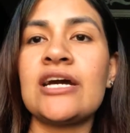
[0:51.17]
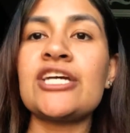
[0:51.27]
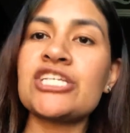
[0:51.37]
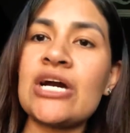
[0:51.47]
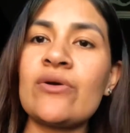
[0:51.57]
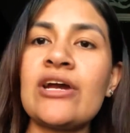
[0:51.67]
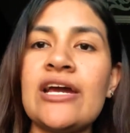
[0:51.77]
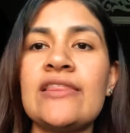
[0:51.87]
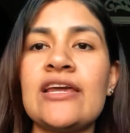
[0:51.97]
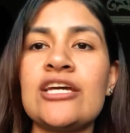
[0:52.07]
I shower
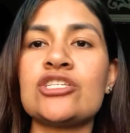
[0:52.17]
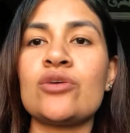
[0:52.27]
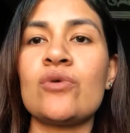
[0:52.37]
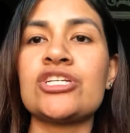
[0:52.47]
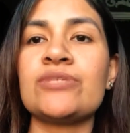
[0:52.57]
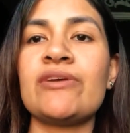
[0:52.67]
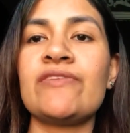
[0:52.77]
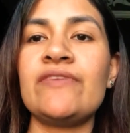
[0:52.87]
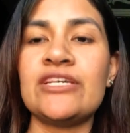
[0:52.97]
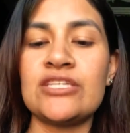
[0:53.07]
and then I start washing my
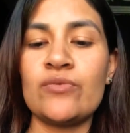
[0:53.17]
face.